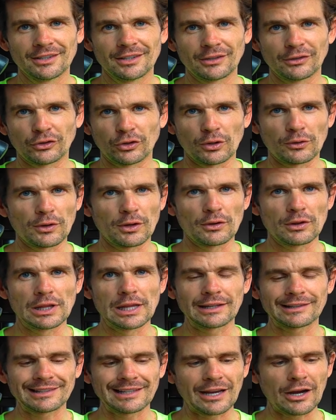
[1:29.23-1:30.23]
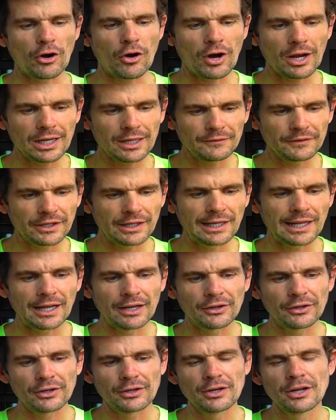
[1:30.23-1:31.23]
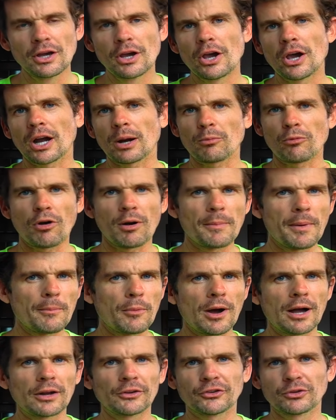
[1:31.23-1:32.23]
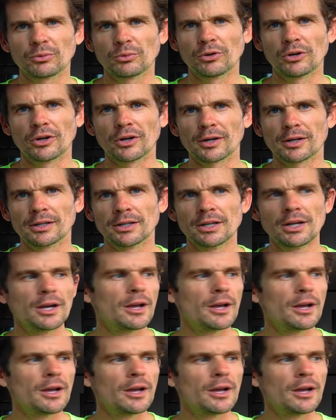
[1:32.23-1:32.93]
So let's say I lived in London and I'm riding my bike to work.